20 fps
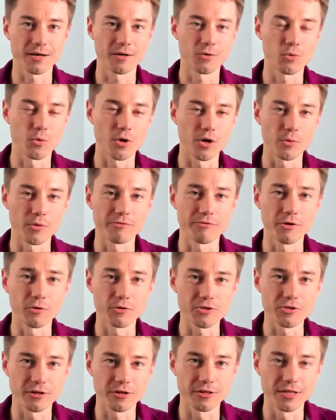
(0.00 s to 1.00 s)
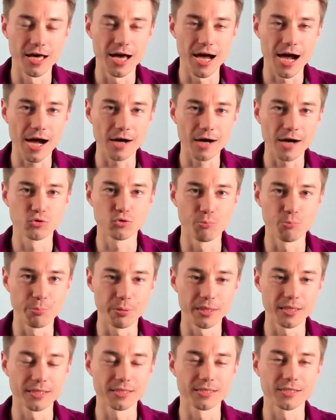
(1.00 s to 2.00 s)
where we focus on how to
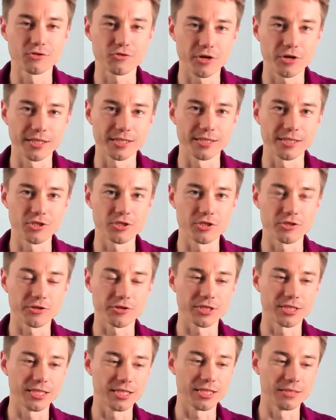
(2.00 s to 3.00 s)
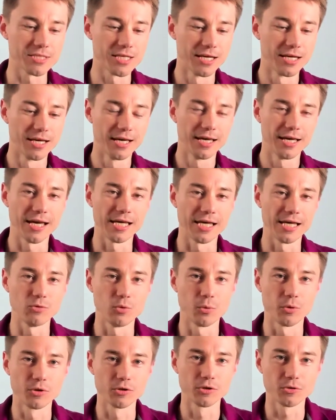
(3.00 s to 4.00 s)
build great engineering teams, and we
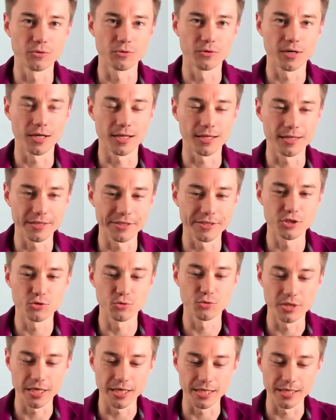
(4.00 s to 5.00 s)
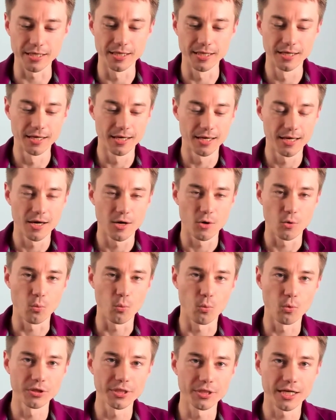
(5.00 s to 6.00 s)
want to learn today
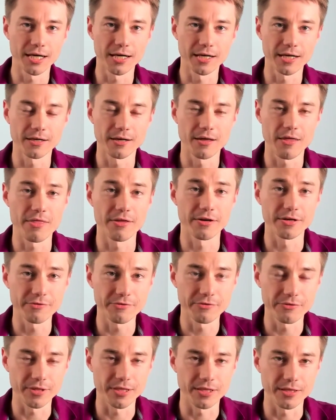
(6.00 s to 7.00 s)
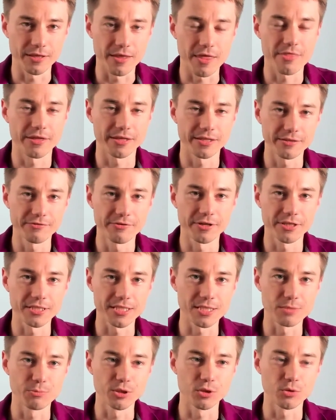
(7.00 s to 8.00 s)
what are the
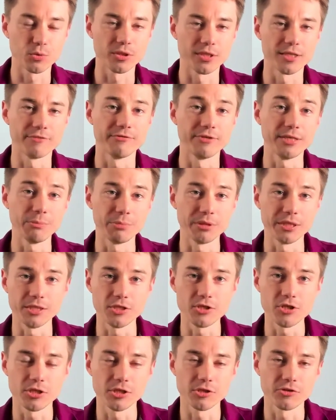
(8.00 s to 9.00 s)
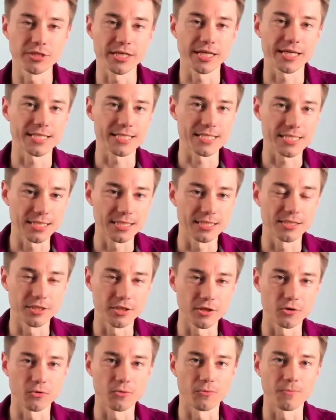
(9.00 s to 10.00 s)
differences between a VP engineering and a
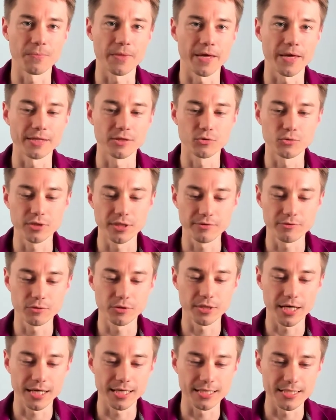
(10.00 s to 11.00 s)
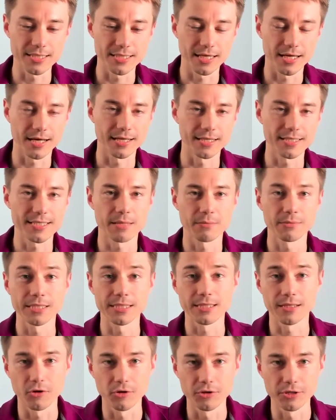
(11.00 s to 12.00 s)
CTO. And to give you guys some
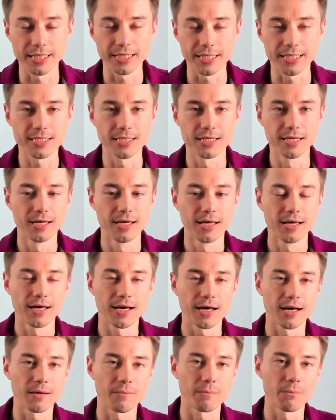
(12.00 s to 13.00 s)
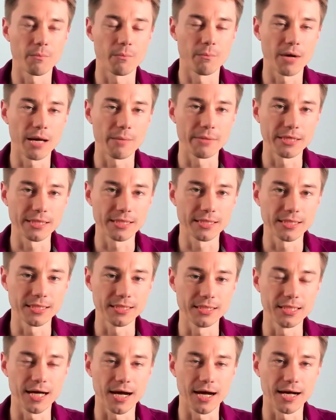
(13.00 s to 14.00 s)
little context, my
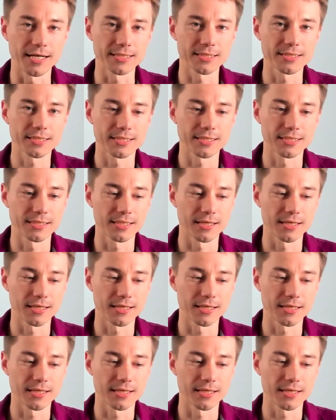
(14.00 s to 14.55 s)
mentee asked